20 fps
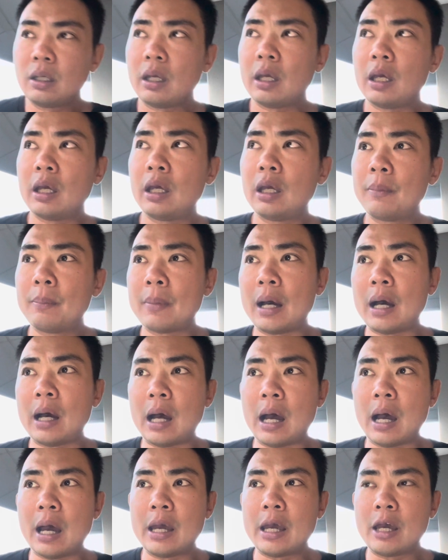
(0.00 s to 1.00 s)
and
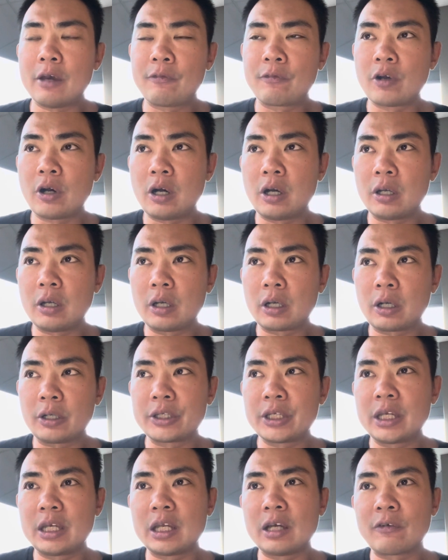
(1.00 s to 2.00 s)
I have
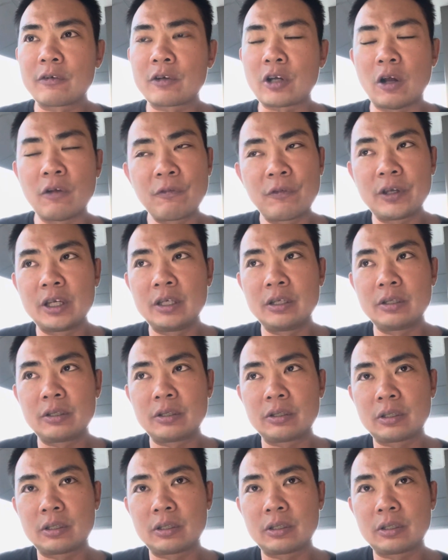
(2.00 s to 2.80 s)
gotten enough confidence